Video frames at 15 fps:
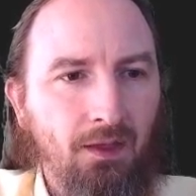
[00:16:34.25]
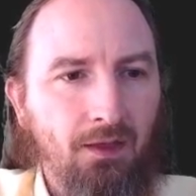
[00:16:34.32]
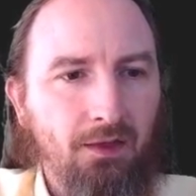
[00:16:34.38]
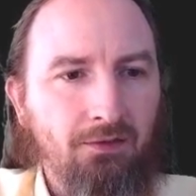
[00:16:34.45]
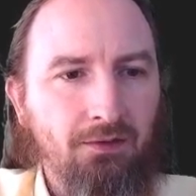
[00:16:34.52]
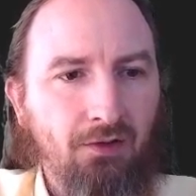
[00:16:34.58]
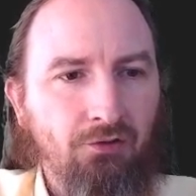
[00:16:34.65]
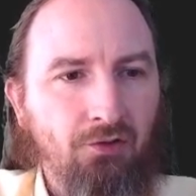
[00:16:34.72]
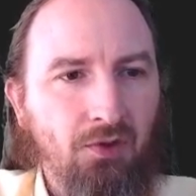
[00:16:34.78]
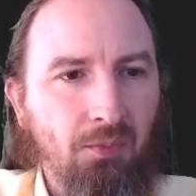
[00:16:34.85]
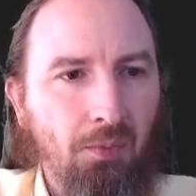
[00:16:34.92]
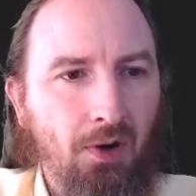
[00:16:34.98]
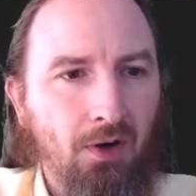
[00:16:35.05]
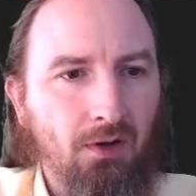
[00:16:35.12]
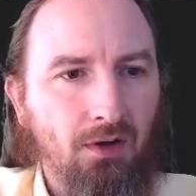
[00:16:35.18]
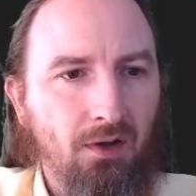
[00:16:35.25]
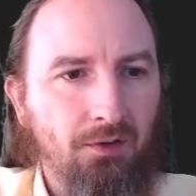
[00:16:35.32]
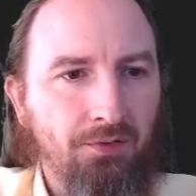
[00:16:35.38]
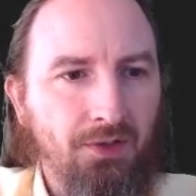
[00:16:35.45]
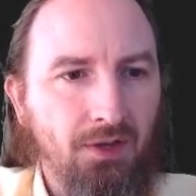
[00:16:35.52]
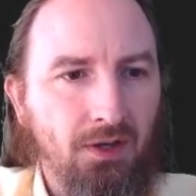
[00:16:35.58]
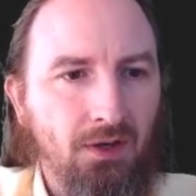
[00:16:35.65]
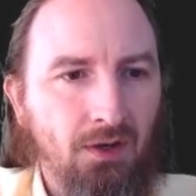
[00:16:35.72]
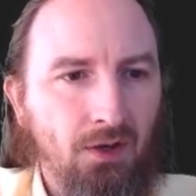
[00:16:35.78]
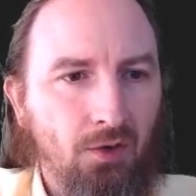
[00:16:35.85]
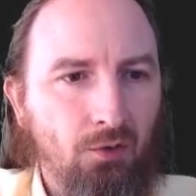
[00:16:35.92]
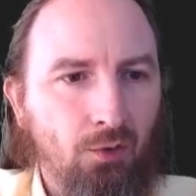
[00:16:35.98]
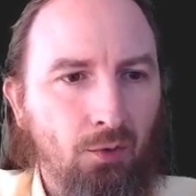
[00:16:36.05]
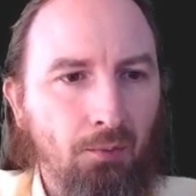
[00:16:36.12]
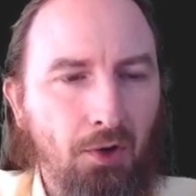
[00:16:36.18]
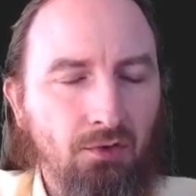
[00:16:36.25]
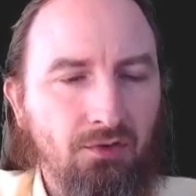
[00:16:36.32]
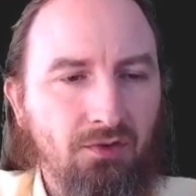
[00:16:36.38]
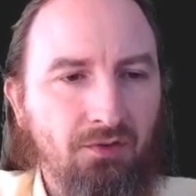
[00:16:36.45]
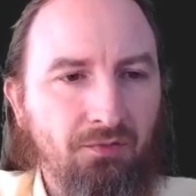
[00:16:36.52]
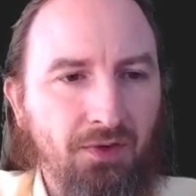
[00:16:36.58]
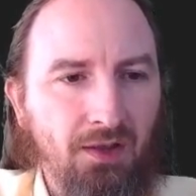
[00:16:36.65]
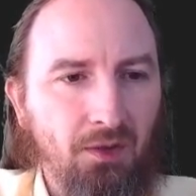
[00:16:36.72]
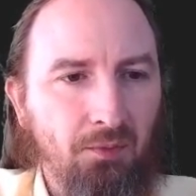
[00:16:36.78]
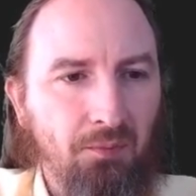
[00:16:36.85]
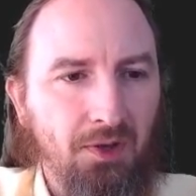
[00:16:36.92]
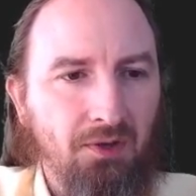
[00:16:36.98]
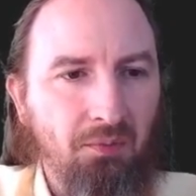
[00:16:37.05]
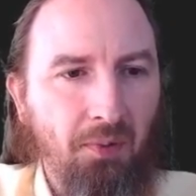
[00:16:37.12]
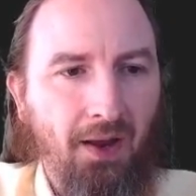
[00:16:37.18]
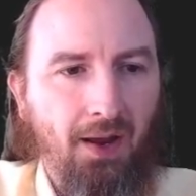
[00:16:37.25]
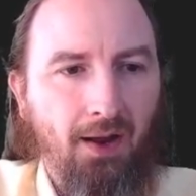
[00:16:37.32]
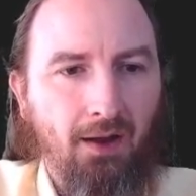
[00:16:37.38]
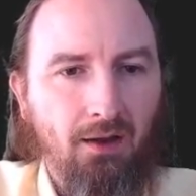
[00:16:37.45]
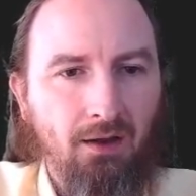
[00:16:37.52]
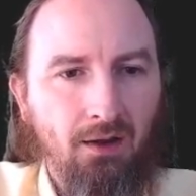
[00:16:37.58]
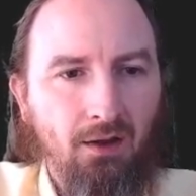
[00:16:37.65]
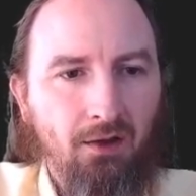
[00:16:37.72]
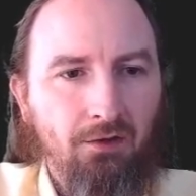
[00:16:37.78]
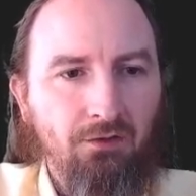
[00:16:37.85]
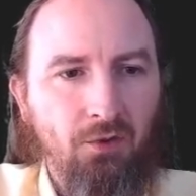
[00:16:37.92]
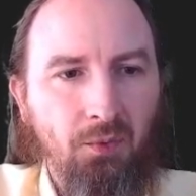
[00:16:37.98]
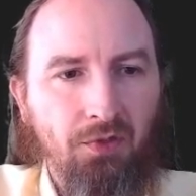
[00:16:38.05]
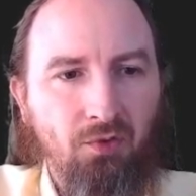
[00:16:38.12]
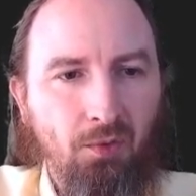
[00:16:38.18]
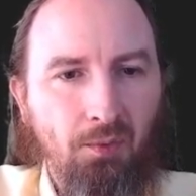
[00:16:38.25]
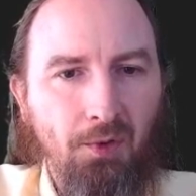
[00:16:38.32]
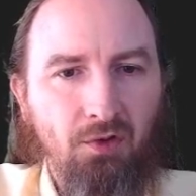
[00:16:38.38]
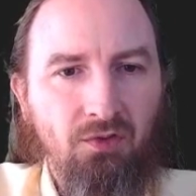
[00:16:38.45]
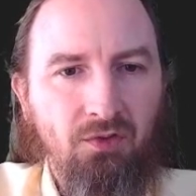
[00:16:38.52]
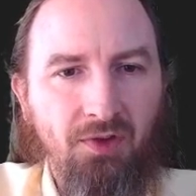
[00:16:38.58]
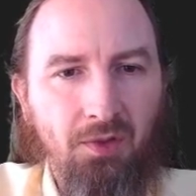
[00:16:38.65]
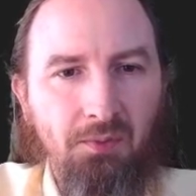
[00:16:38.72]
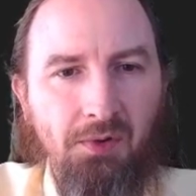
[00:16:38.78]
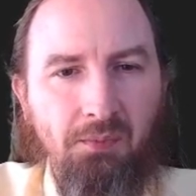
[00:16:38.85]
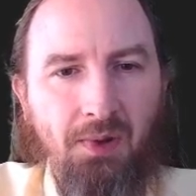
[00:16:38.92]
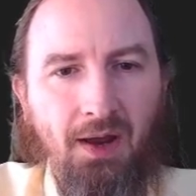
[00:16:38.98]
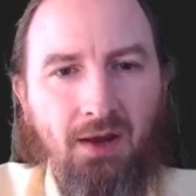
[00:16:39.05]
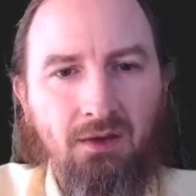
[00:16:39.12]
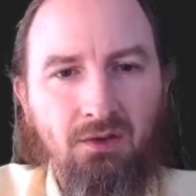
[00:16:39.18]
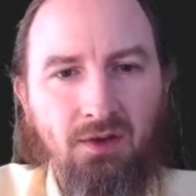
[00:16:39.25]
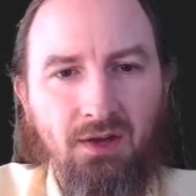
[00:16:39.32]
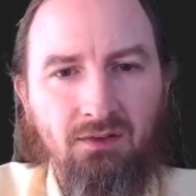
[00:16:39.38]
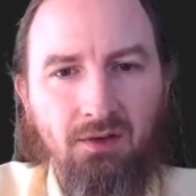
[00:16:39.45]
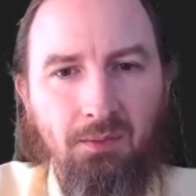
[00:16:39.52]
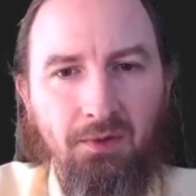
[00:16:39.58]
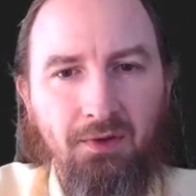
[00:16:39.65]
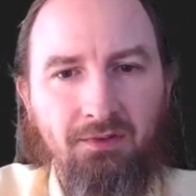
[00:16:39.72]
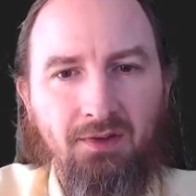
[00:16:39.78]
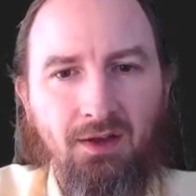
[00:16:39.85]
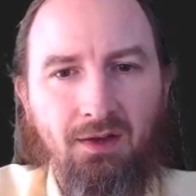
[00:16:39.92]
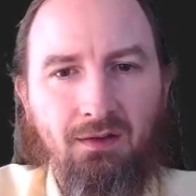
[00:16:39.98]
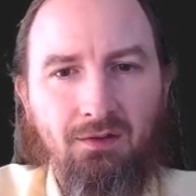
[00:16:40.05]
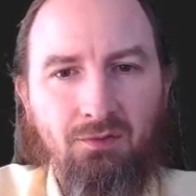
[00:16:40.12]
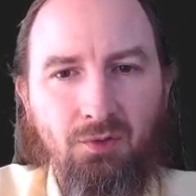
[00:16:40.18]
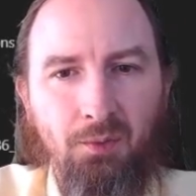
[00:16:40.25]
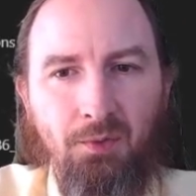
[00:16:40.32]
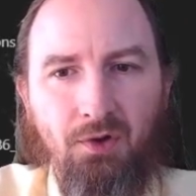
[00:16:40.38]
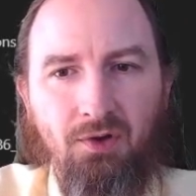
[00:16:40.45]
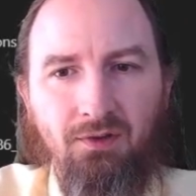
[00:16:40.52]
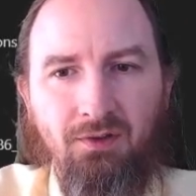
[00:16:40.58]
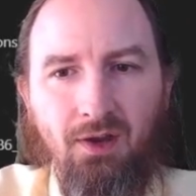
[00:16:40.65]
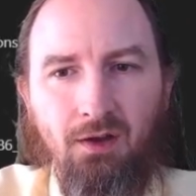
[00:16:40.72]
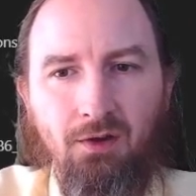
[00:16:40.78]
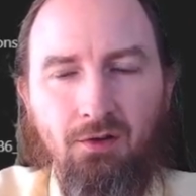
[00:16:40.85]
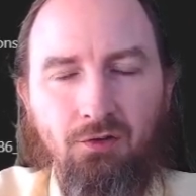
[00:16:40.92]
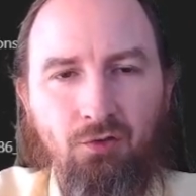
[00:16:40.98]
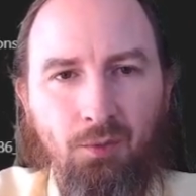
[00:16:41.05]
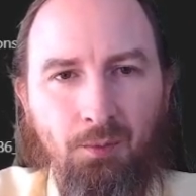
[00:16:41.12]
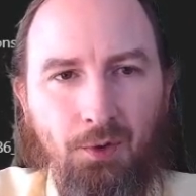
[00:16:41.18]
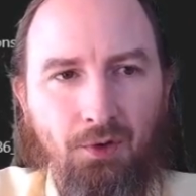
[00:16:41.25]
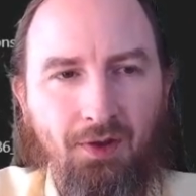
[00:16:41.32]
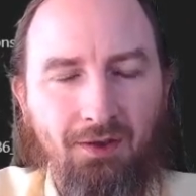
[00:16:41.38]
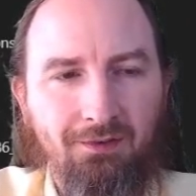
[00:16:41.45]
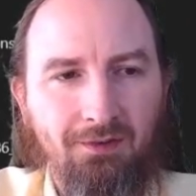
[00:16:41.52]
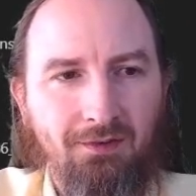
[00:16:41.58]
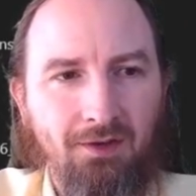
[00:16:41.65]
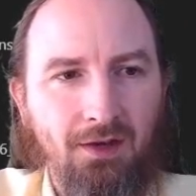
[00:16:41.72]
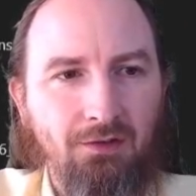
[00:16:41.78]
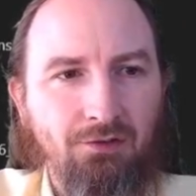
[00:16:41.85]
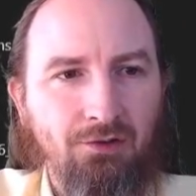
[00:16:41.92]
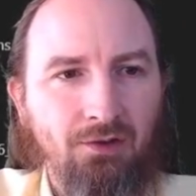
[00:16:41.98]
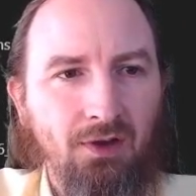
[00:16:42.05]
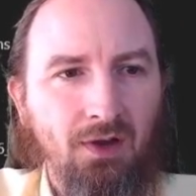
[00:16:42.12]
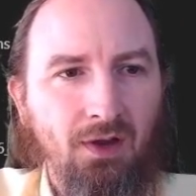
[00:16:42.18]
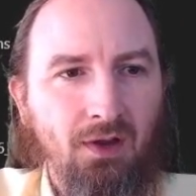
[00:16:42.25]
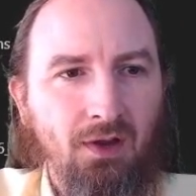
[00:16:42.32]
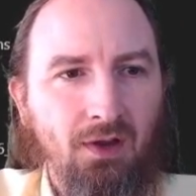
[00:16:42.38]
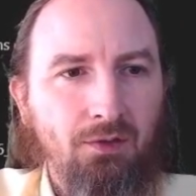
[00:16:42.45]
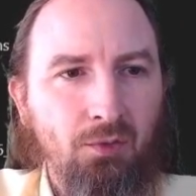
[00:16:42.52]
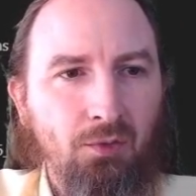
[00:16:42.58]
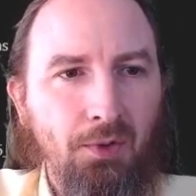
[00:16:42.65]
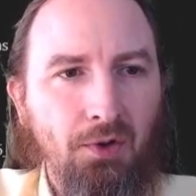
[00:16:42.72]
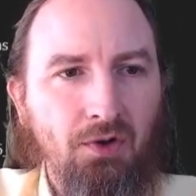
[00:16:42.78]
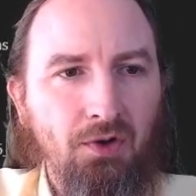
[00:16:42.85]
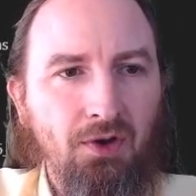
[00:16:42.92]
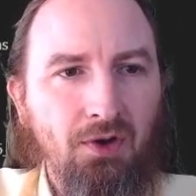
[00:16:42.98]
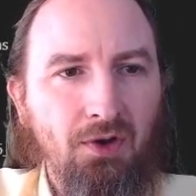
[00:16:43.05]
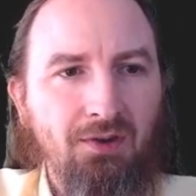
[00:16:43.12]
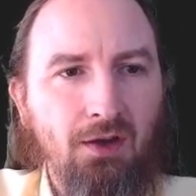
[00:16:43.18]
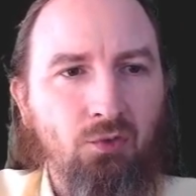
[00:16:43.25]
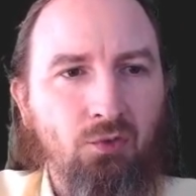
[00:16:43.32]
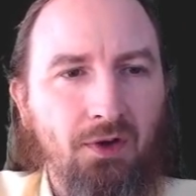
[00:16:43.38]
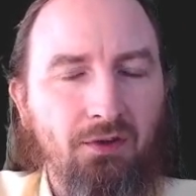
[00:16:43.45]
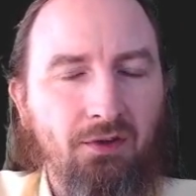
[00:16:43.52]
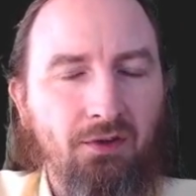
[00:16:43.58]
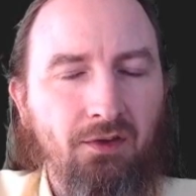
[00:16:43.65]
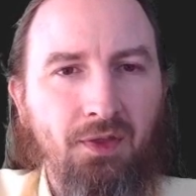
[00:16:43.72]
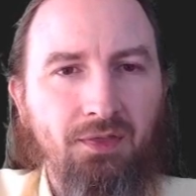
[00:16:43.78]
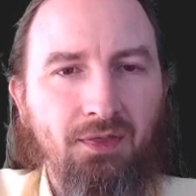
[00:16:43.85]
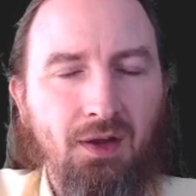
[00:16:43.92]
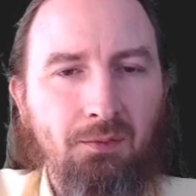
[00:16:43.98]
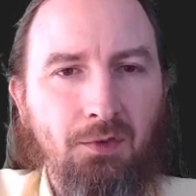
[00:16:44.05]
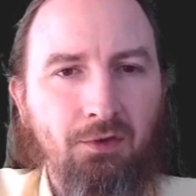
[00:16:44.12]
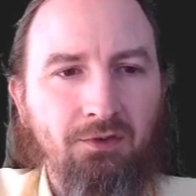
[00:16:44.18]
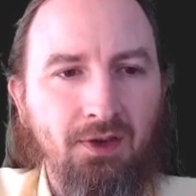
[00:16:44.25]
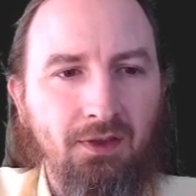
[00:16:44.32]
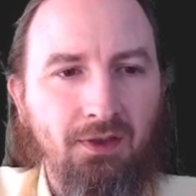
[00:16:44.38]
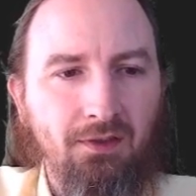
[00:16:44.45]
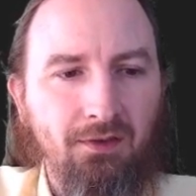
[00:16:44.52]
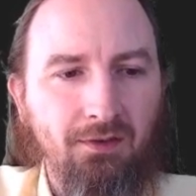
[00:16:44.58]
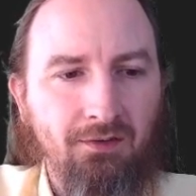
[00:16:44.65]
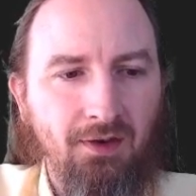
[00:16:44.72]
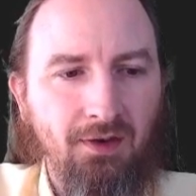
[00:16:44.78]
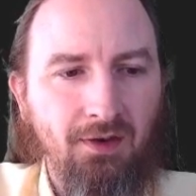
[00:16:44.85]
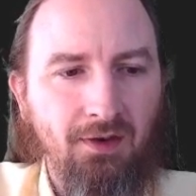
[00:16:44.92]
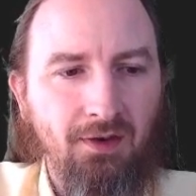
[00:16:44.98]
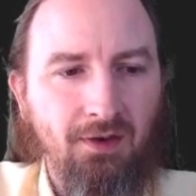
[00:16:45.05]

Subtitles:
It's actually part of the remote development pack. So with the remote development pack, you get WSL, remote containers, remote SSH. The remote containers one is the one that I'm using in this case.